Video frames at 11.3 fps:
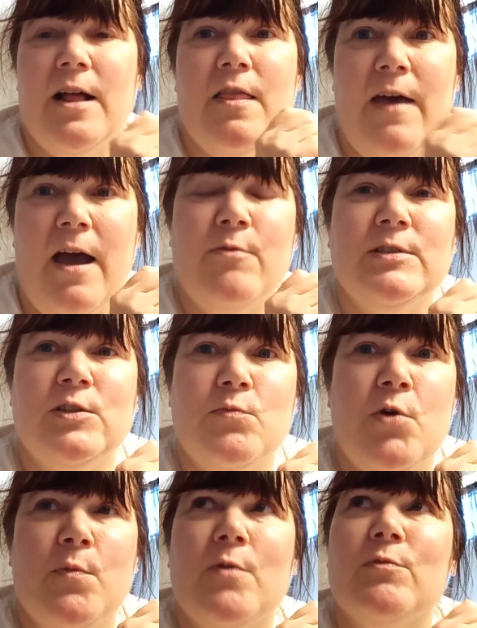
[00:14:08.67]
That was the
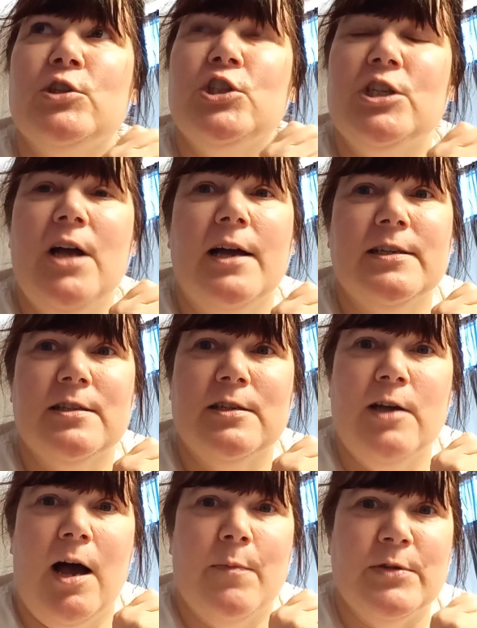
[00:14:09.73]
moment when she got to the
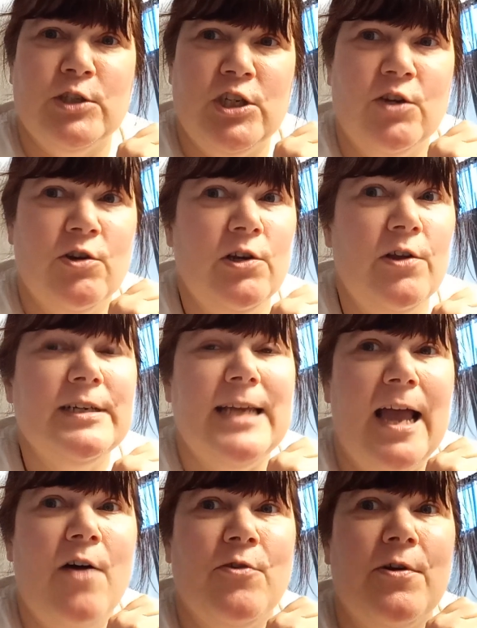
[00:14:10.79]
top and she could look
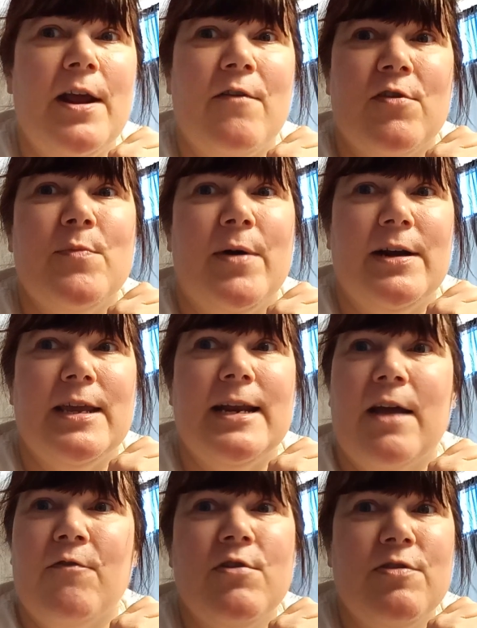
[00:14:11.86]
down on everybody and
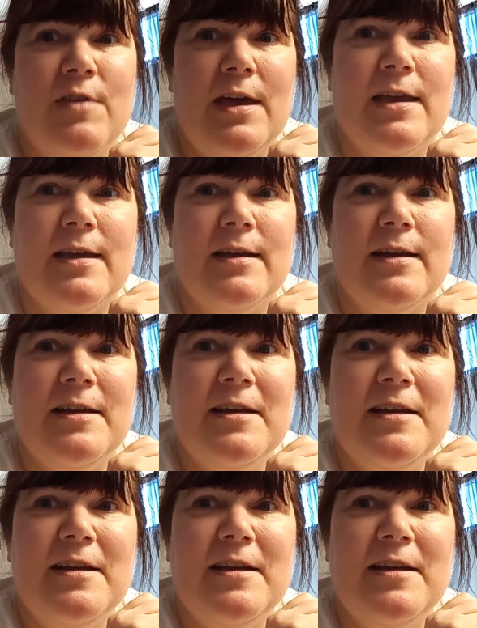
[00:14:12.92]
everything.